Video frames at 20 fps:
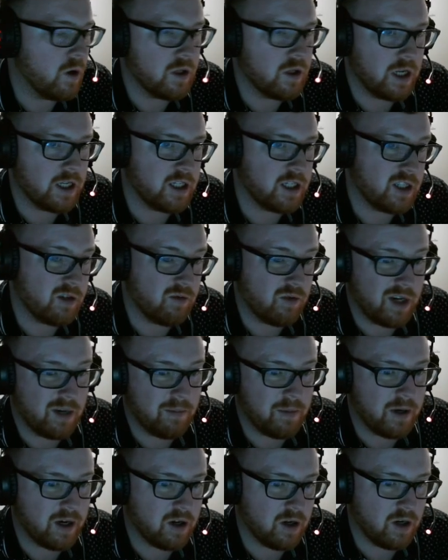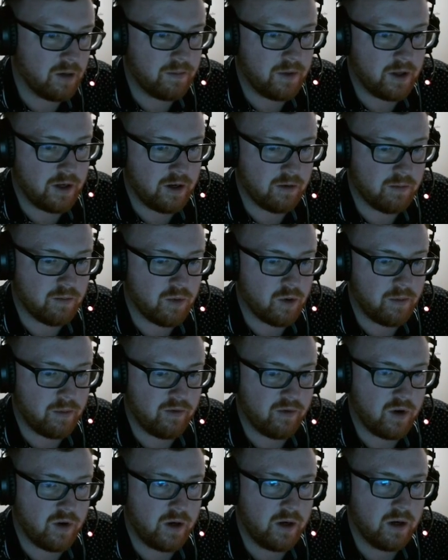Unless it's a really big club, then you're probably
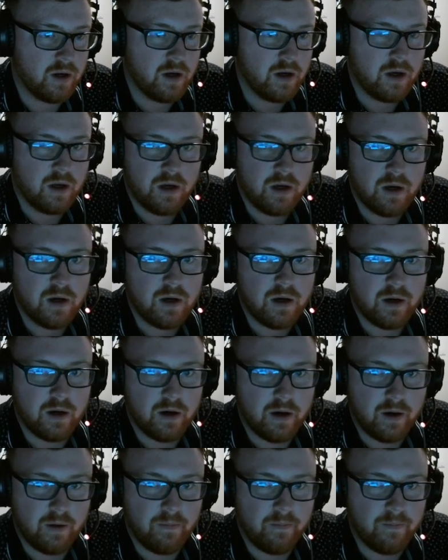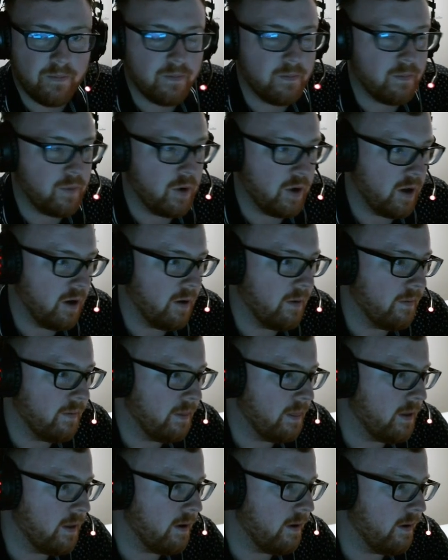fine. But yeah,
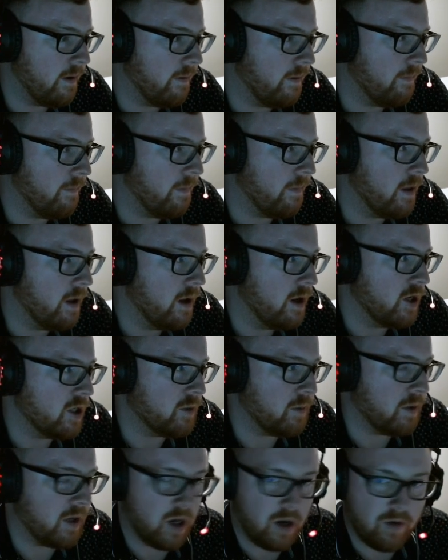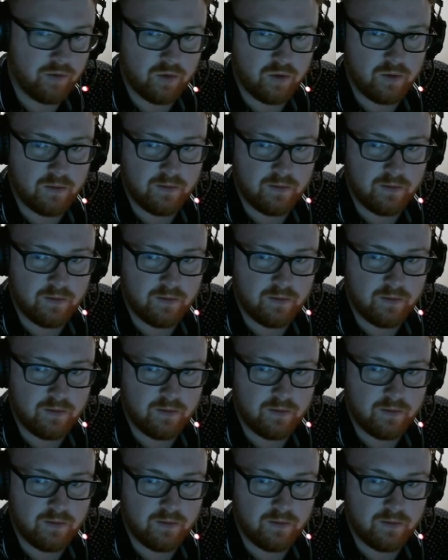just be careful.